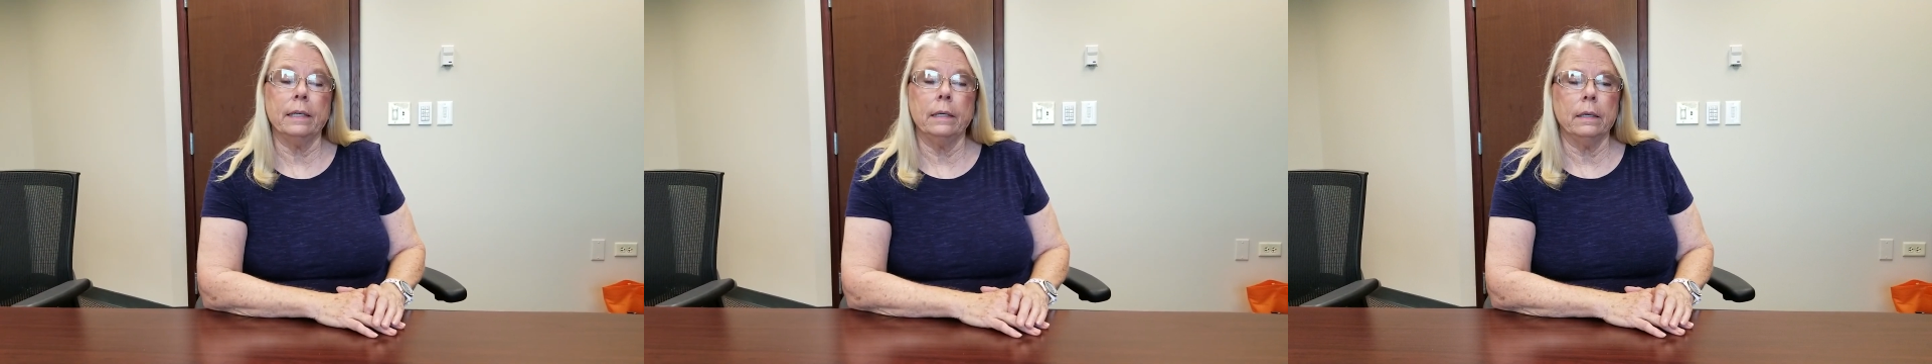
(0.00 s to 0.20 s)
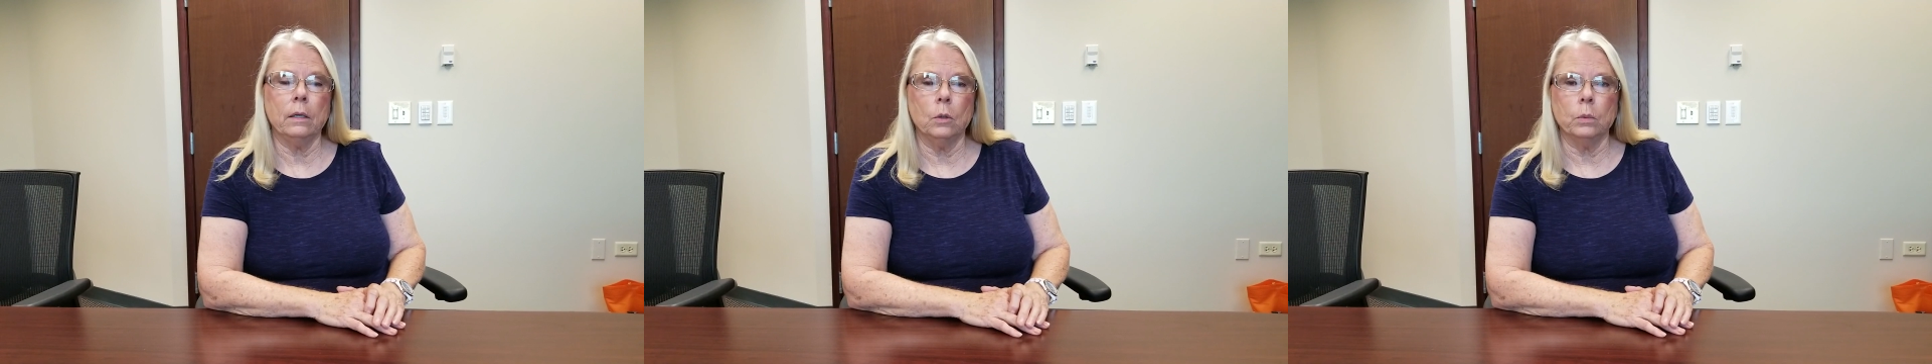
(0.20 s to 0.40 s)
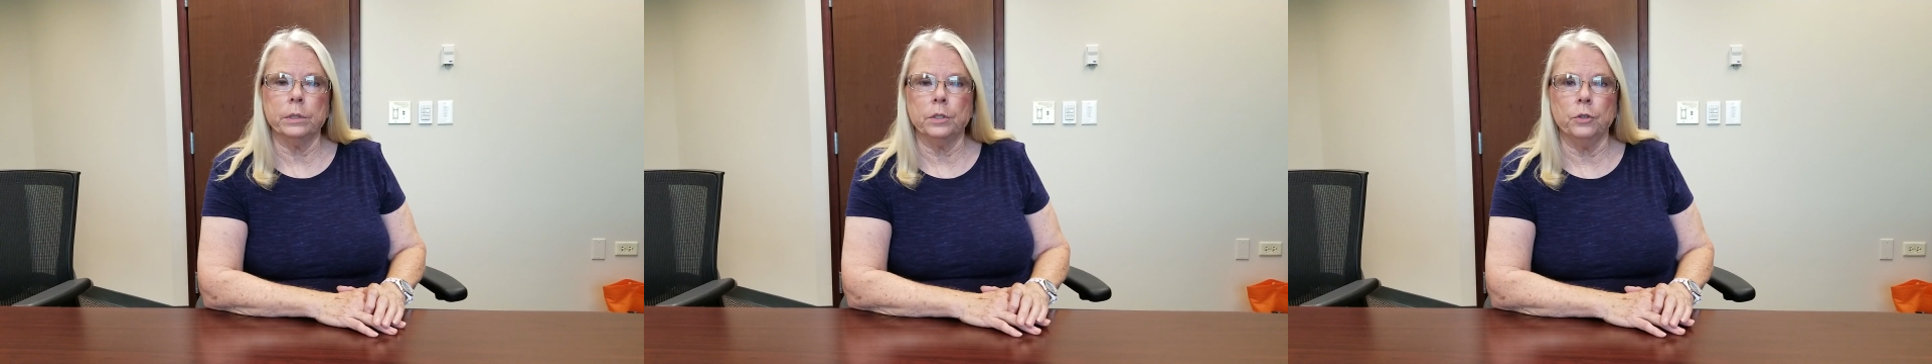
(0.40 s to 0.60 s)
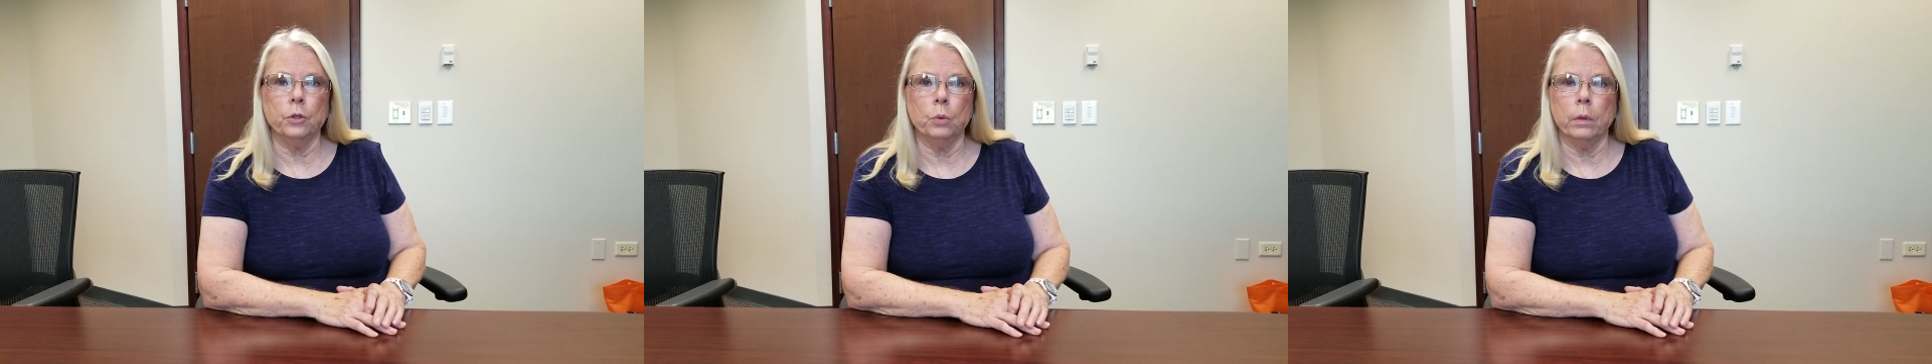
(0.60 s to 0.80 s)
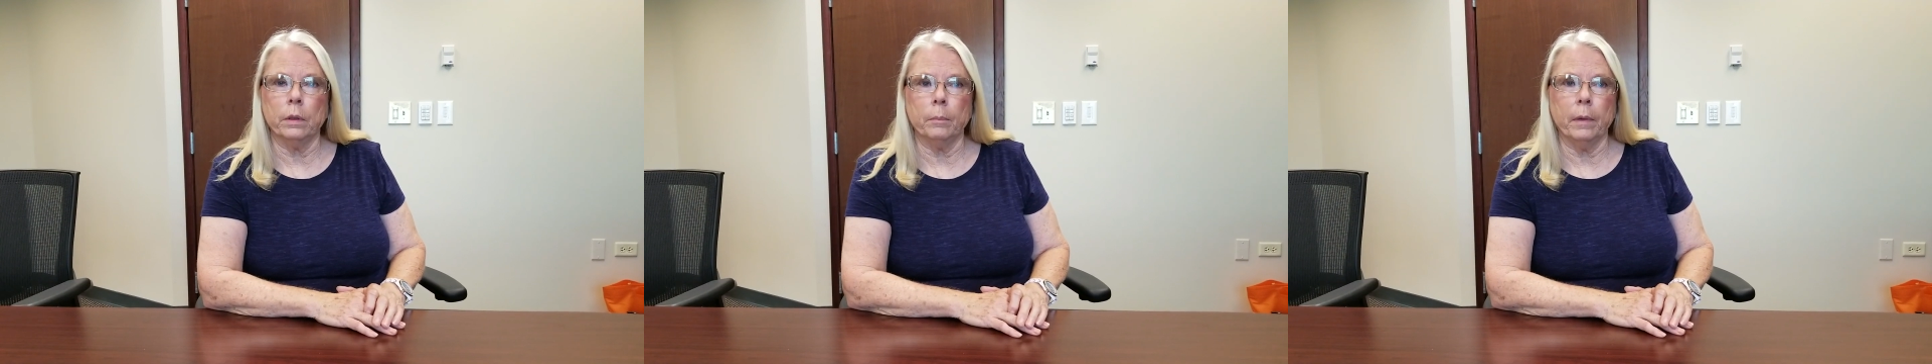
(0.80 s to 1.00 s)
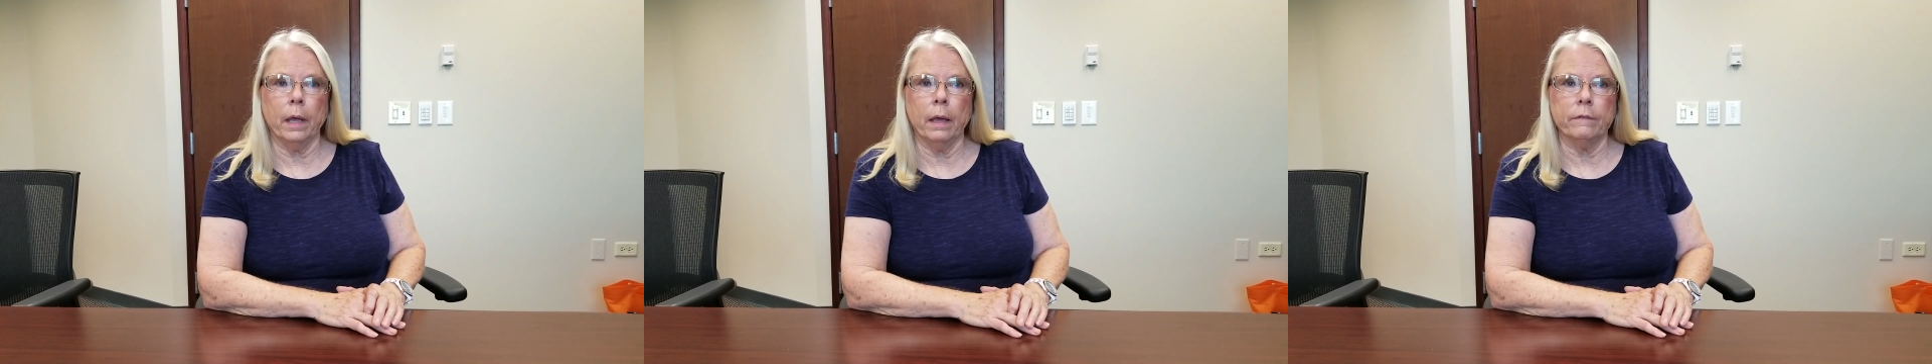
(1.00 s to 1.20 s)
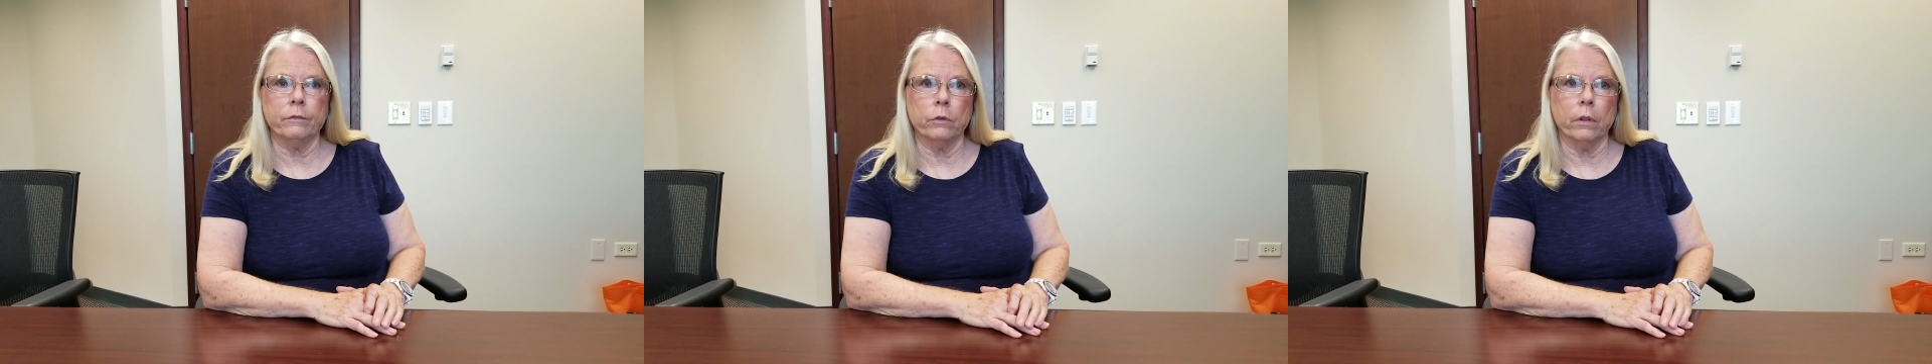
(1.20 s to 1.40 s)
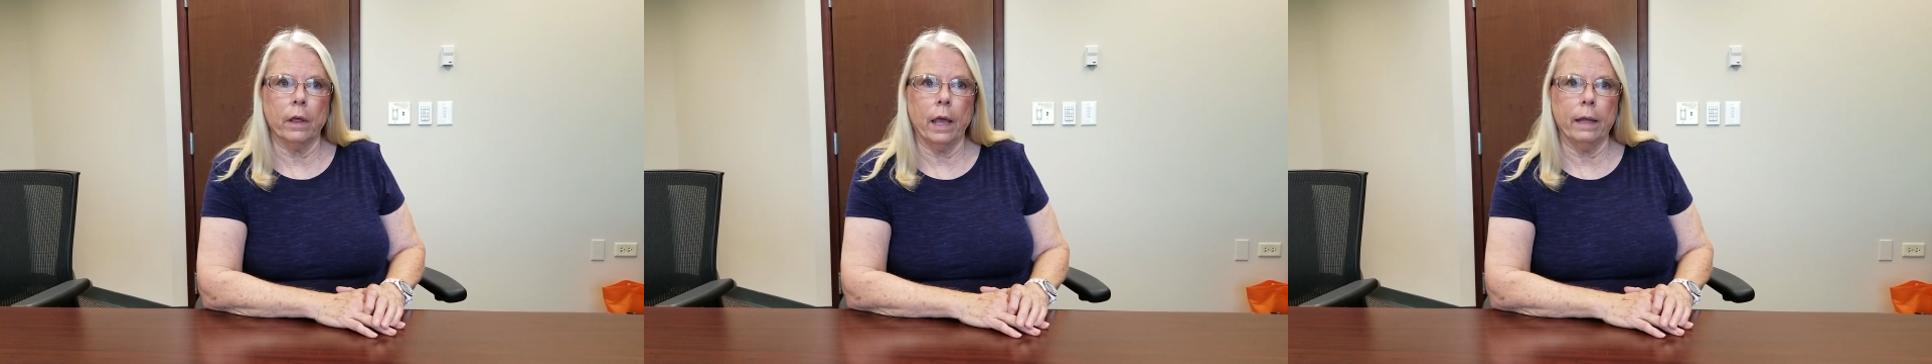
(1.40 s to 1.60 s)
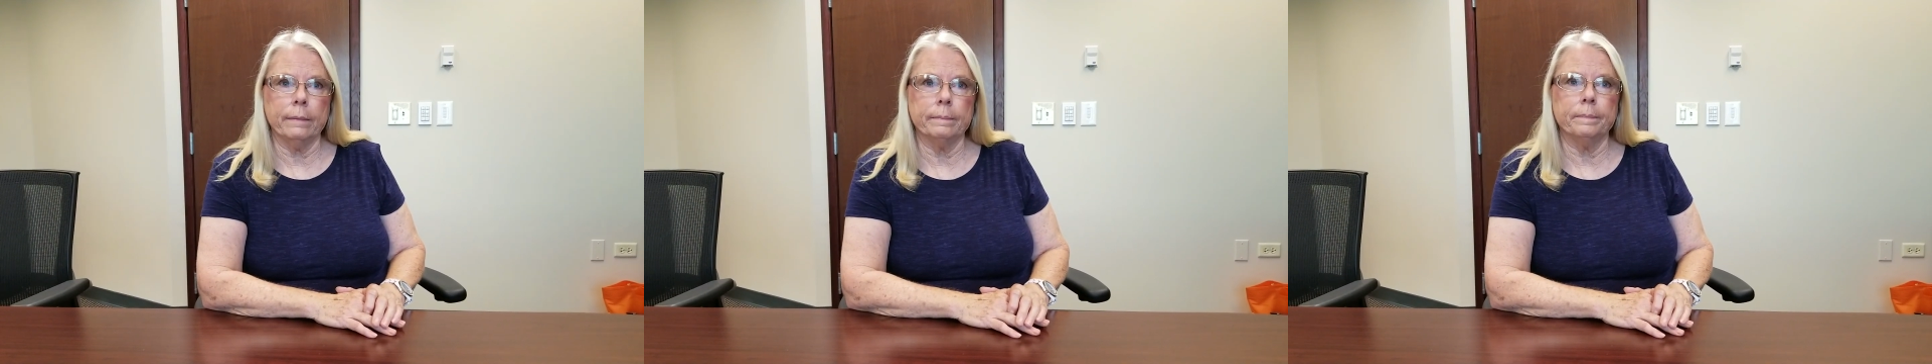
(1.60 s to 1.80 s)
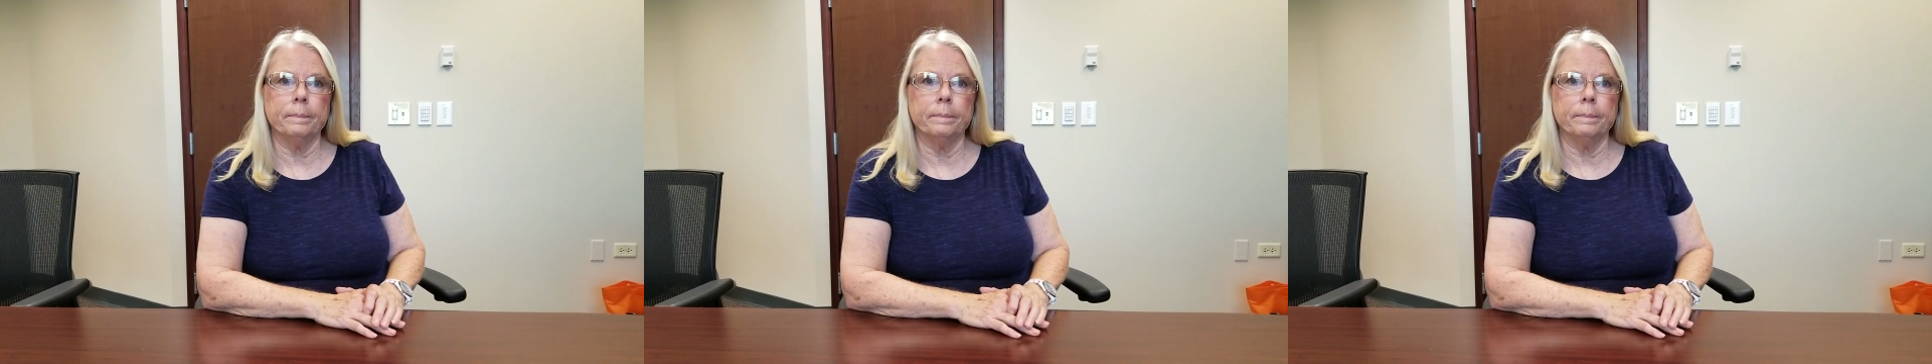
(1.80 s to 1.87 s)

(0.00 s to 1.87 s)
didn't know what to do with me after that.